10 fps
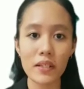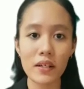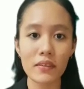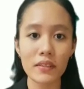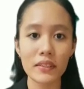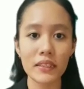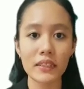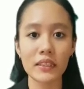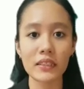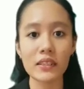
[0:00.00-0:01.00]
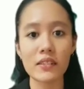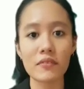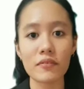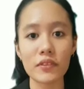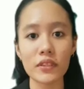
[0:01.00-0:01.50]
orientation
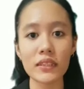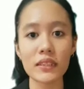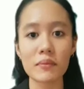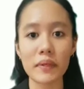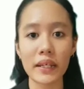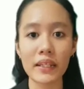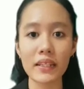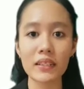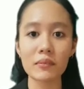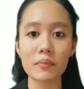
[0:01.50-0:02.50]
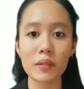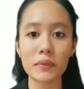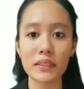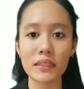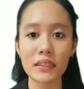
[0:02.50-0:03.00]
influences the mechanical
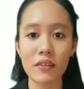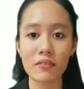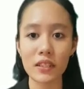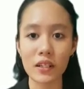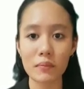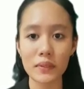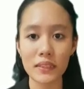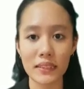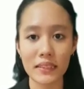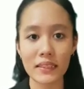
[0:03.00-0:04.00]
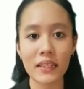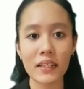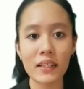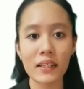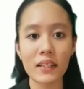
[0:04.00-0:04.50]
properties of the composites.
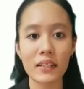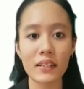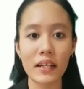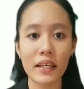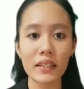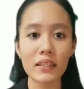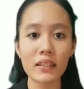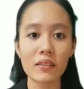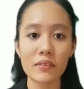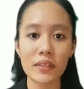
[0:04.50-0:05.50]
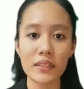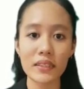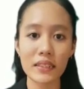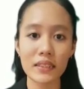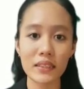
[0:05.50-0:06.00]
The angle of
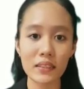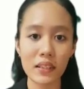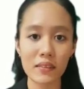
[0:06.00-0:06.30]
orientation can